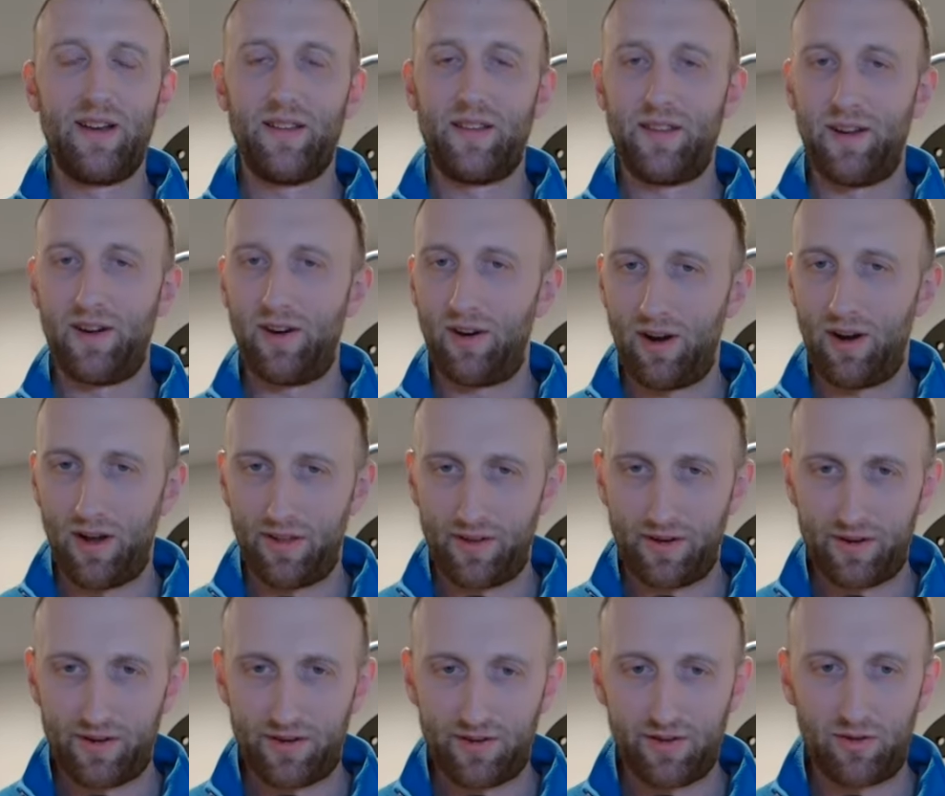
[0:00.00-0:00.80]
There are
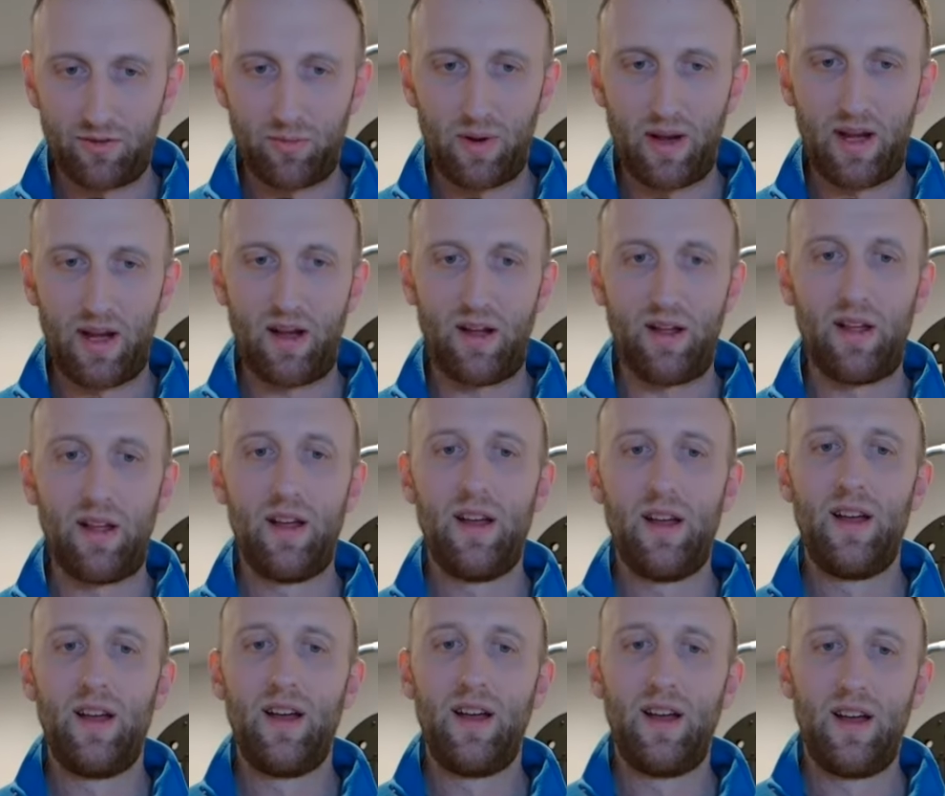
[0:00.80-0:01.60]
others as
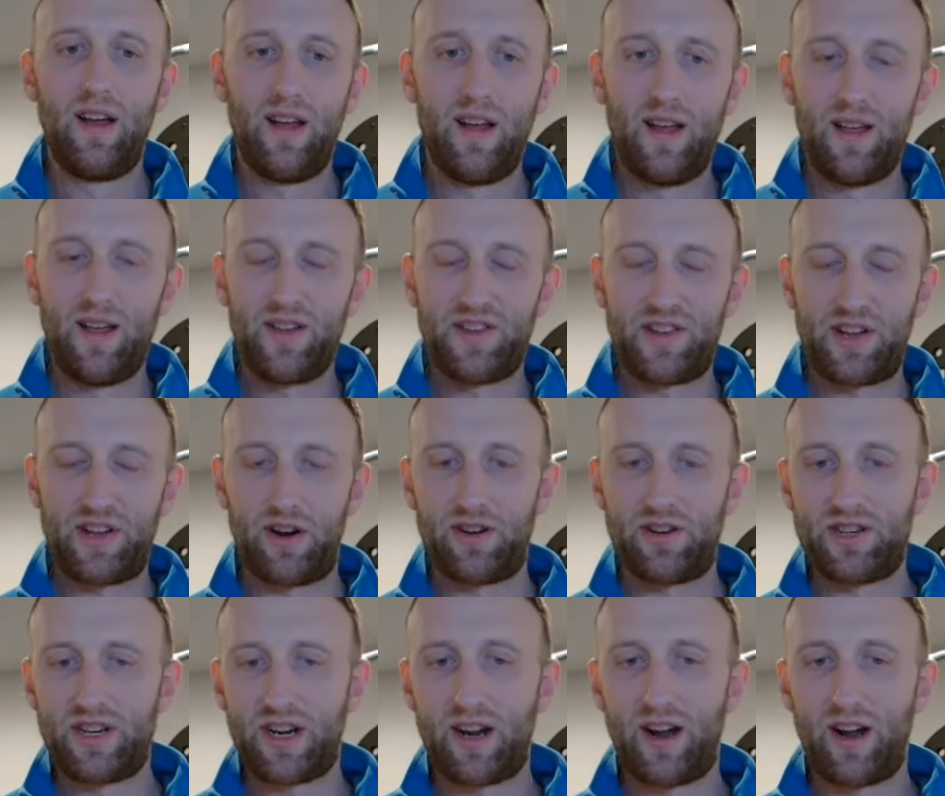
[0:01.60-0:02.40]
well.
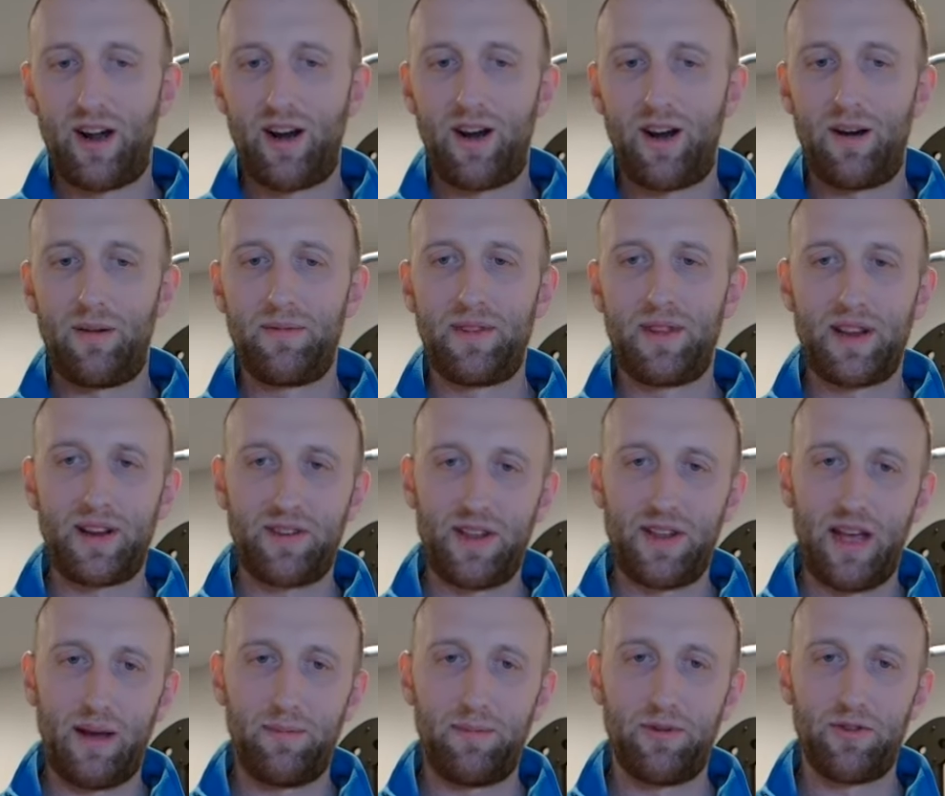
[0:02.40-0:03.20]
Starchy carbs,
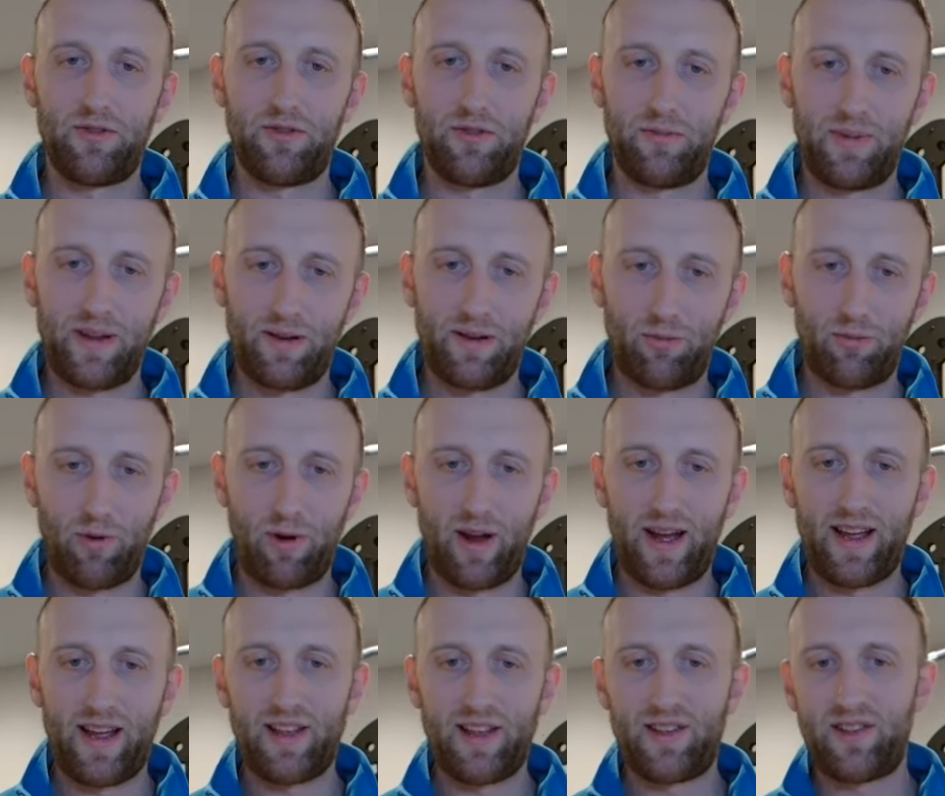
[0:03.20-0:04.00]
examples would be
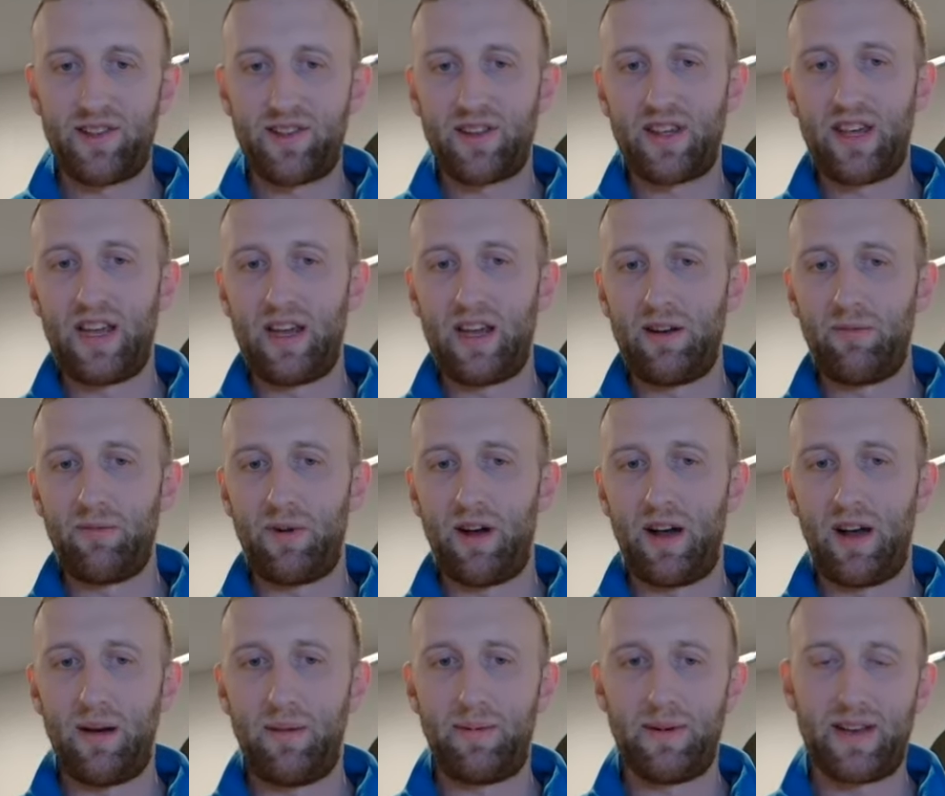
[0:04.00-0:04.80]
rice,
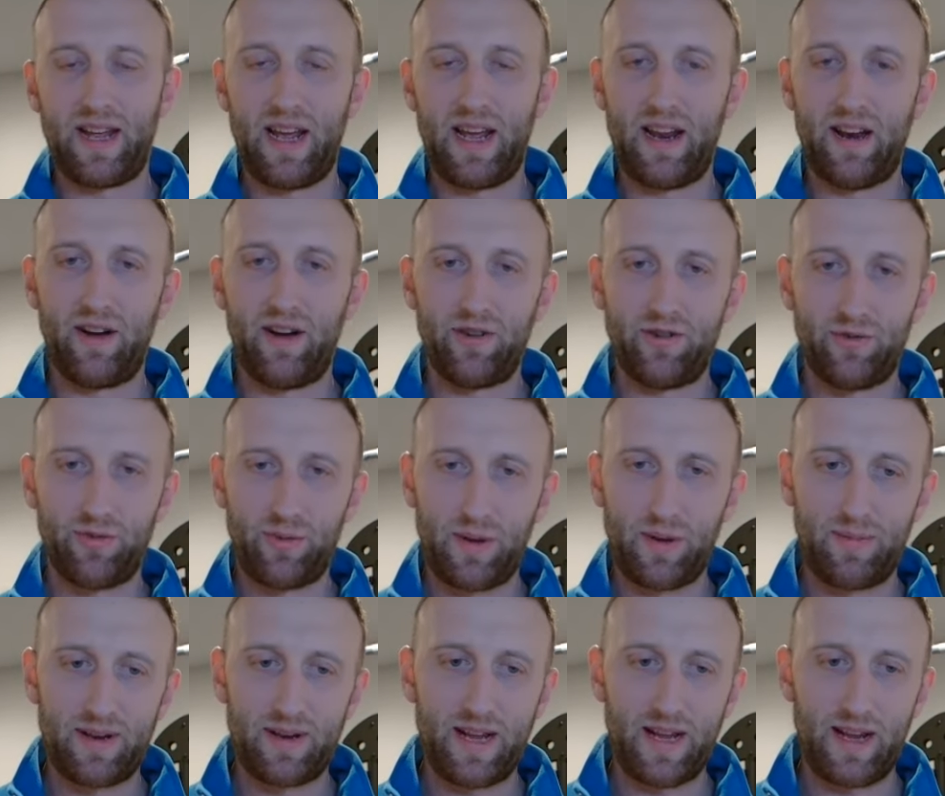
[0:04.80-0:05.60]
quinoa, potato,
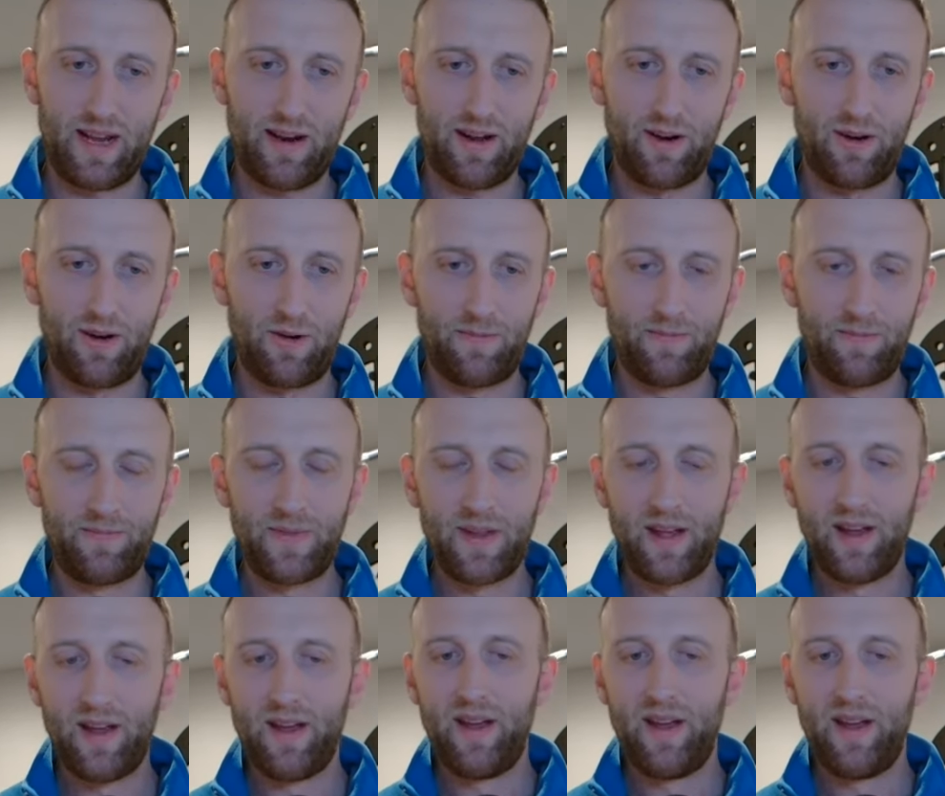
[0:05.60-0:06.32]
sweet potato.